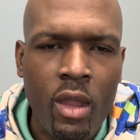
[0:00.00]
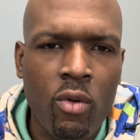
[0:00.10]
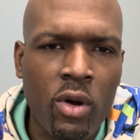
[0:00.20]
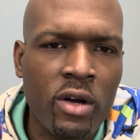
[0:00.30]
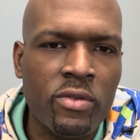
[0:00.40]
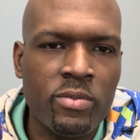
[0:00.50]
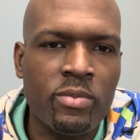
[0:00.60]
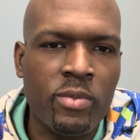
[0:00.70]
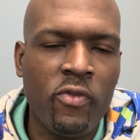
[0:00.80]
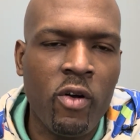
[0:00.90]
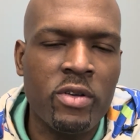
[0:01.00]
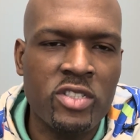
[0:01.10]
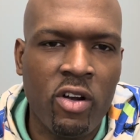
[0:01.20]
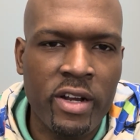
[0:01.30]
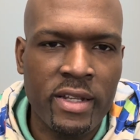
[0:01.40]
Well, before we
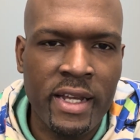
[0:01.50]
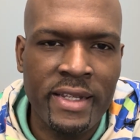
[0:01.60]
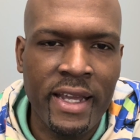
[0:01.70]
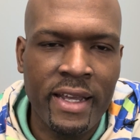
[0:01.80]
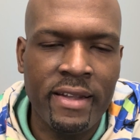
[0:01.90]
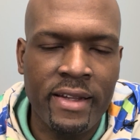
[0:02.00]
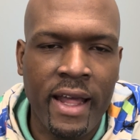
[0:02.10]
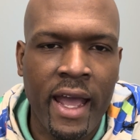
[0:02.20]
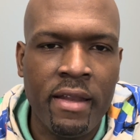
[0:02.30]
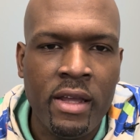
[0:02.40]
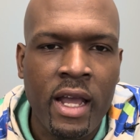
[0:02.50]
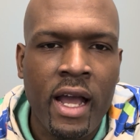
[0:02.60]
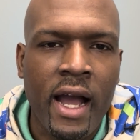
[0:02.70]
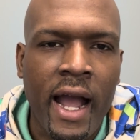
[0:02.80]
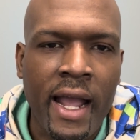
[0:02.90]
start and dig into that,
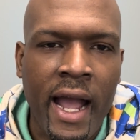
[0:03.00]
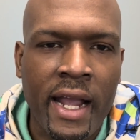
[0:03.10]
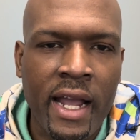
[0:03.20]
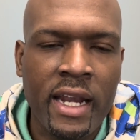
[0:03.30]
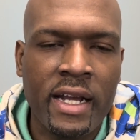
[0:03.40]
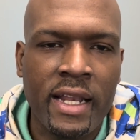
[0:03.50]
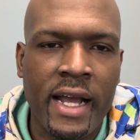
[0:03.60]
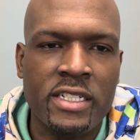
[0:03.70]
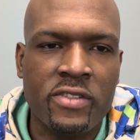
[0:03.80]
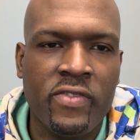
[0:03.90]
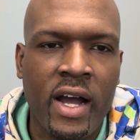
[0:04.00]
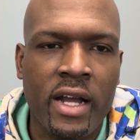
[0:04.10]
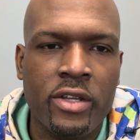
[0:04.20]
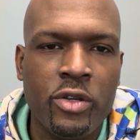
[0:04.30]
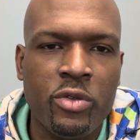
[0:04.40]
I kind of classify
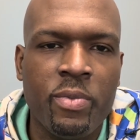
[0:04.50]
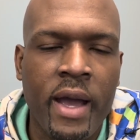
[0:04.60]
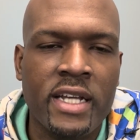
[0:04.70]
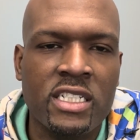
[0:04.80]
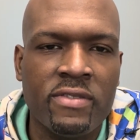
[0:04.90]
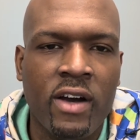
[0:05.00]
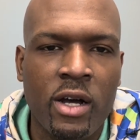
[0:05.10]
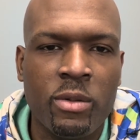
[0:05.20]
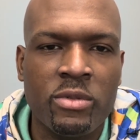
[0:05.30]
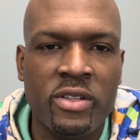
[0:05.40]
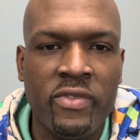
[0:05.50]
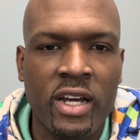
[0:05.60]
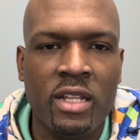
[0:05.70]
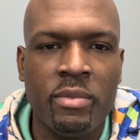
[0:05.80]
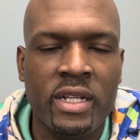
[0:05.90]
youth basketball
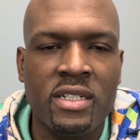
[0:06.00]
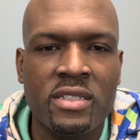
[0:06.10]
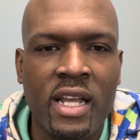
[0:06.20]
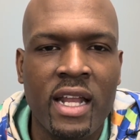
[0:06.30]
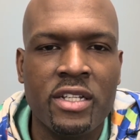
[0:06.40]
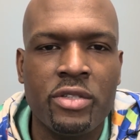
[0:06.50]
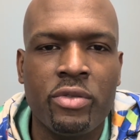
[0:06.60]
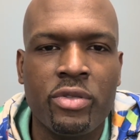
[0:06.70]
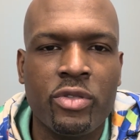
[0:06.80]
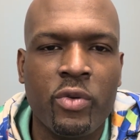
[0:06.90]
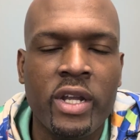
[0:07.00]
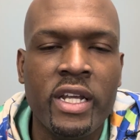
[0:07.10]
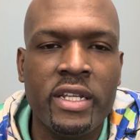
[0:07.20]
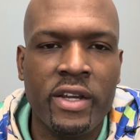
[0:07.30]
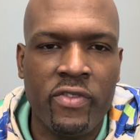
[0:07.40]
development in kind of three
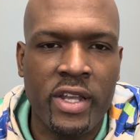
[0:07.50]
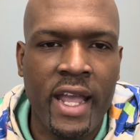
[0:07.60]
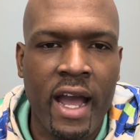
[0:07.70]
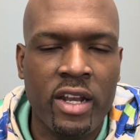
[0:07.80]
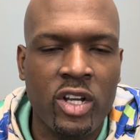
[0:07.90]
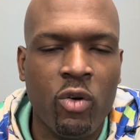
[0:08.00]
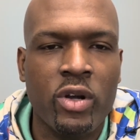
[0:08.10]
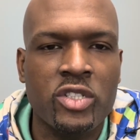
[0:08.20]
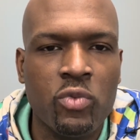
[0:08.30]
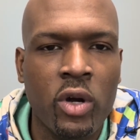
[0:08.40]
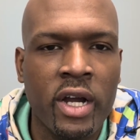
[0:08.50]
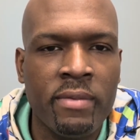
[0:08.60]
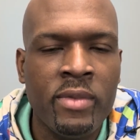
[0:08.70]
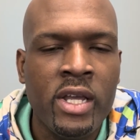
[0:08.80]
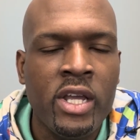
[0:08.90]
different categories.
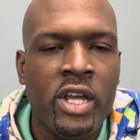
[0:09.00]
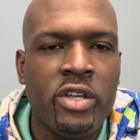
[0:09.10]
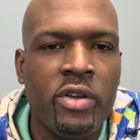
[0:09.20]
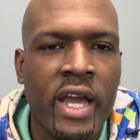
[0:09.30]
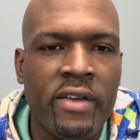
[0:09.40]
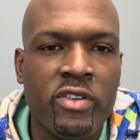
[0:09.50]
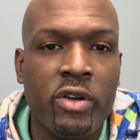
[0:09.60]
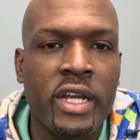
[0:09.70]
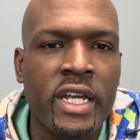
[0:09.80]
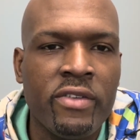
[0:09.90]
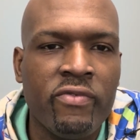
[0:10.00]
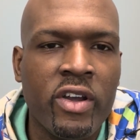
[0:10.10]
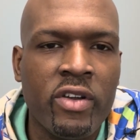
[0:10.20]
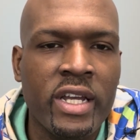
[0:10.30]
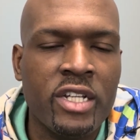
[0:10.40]
One, you have your
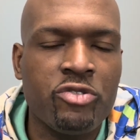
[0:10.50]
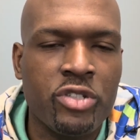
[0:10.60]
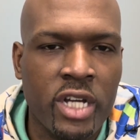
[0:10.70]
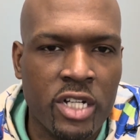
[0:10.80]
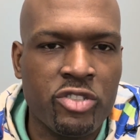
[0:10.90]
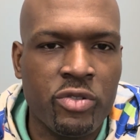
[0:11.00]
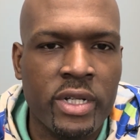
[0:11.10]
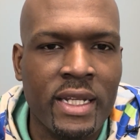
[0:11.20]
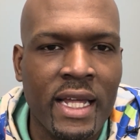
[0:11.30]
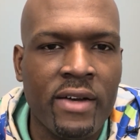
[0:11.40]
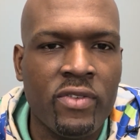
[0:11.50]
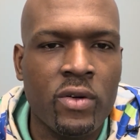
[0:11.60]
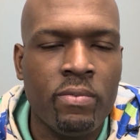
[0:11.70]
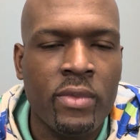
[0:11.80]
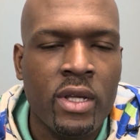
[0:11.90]
very introductory
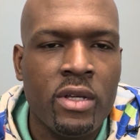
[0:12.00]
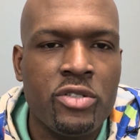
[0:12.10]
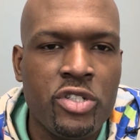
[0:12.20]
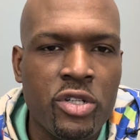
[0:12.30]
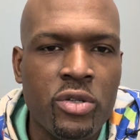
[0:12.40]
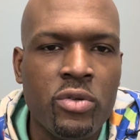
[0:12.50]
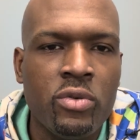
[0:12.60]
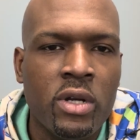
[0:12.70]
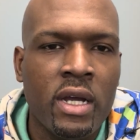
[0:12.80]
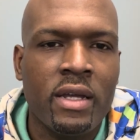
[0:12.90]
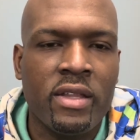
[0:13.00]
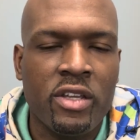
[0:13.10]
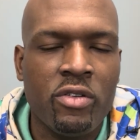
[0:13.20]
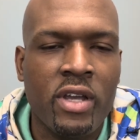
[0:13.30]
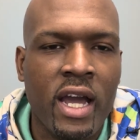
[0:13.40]
level. Two, I think
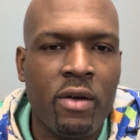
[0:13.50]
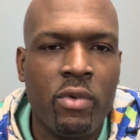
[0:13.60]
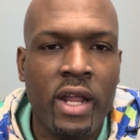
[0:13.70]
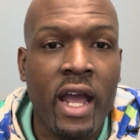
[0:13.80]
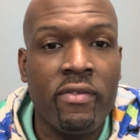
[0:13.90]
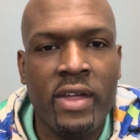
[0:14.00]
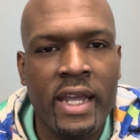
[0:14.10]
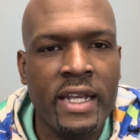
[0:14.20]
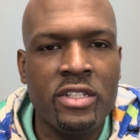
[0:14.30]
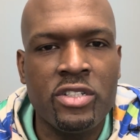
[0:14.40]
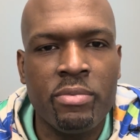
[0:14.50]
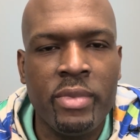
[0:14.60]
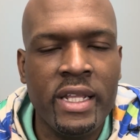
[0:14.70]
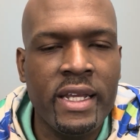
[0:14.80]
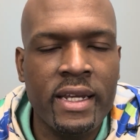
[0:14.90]
you kind of would have the
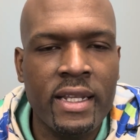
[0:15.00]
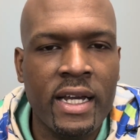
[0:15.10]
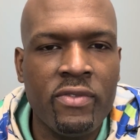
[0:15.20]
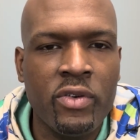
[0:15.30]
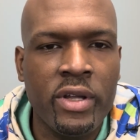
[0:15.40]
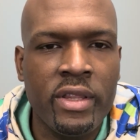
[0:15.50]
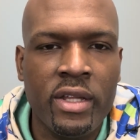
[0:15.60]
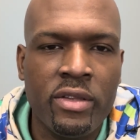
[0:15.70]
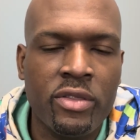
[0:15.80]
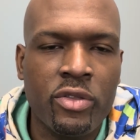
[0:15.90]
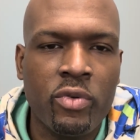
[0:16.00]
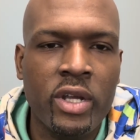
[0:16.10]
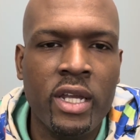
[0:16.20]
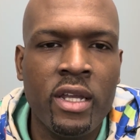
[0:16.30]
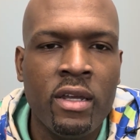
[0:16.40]
intermediate level. And then
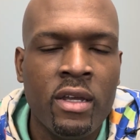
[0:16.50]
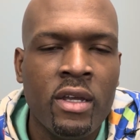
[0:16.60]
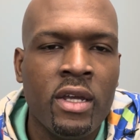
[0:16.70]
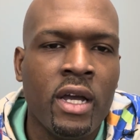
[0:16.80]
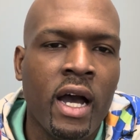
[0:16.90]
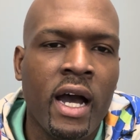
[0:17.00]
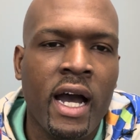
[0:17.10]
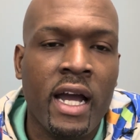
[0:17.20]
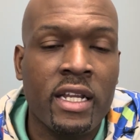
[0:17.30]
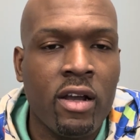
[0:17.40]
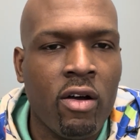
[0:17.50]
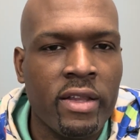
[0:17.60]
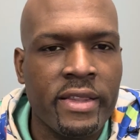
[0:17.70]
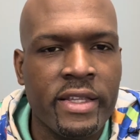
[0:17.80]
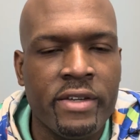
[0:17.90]
three, I'd call
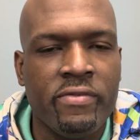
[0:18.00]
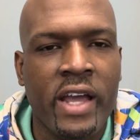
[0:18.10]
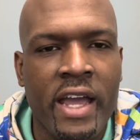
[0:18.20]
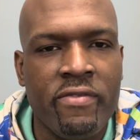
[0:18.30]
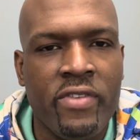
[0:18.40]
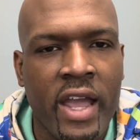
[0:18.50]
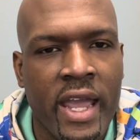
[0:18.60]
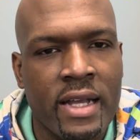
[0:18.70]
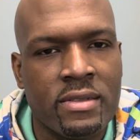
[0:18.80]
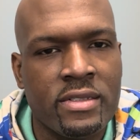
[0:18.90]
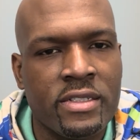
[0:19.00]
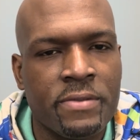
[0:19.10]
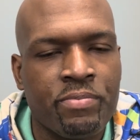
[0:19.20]
it the advanced.